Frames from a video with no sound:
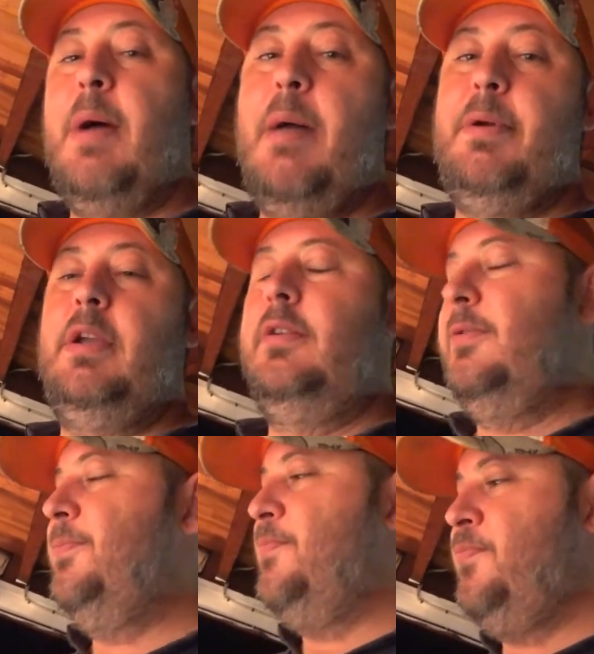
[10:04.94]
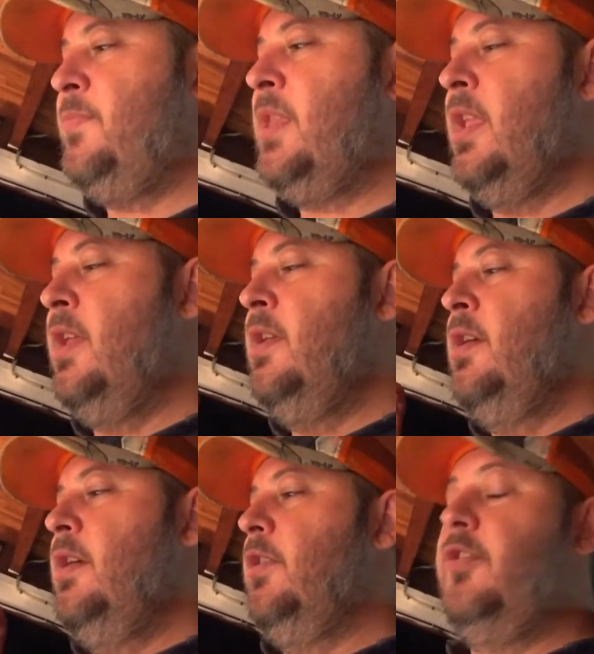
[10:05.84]
I'm happy
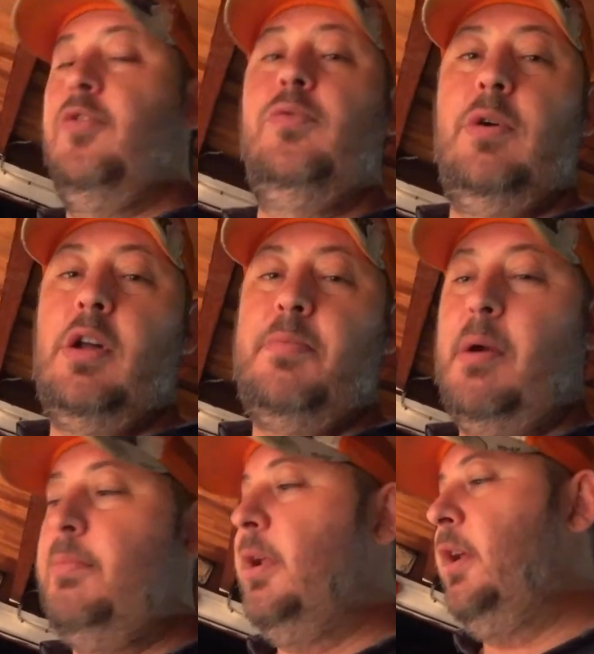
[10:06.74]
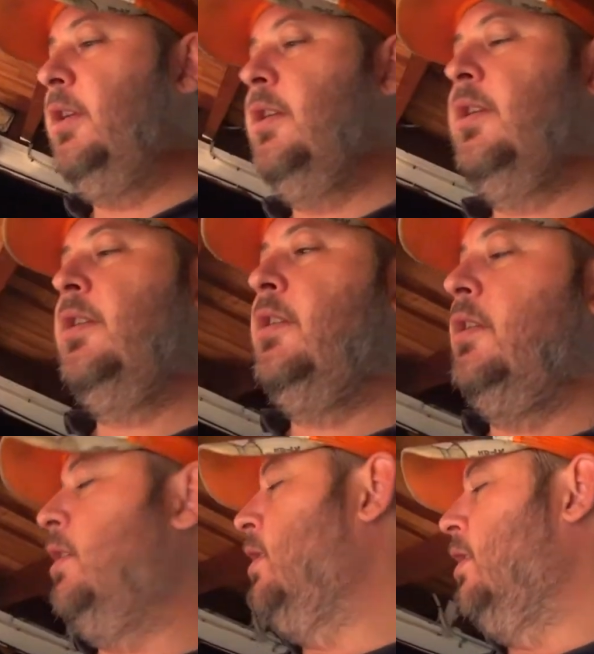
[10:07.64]
the tool works properly
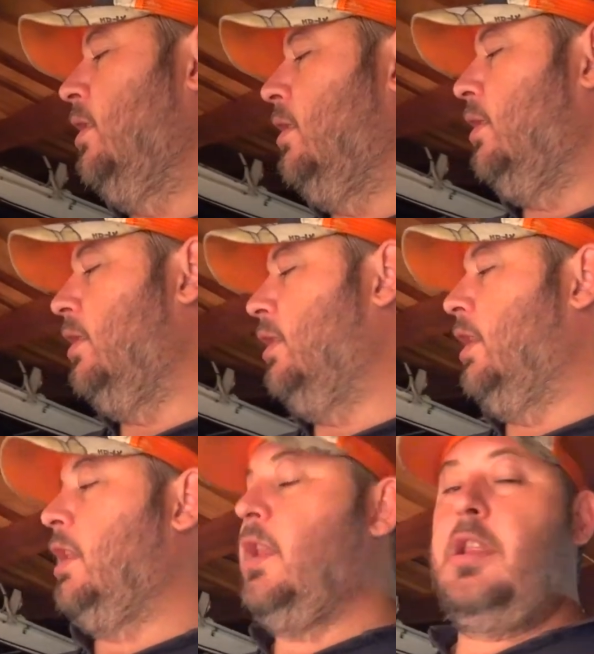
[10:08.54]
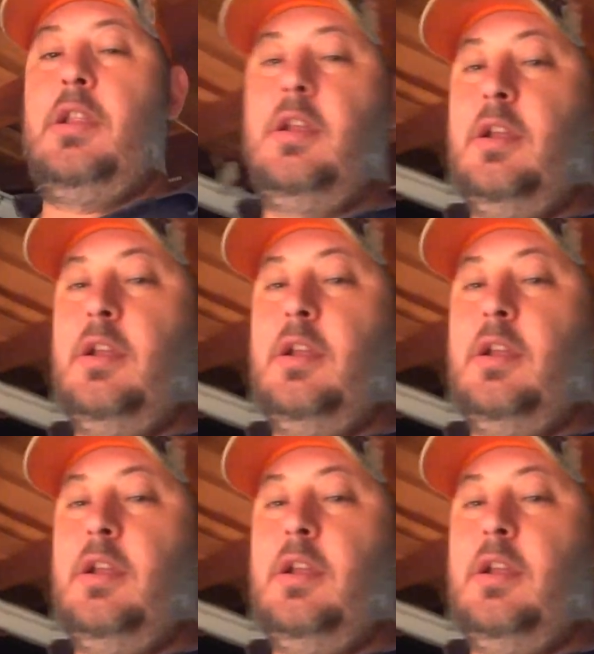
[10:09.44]
this is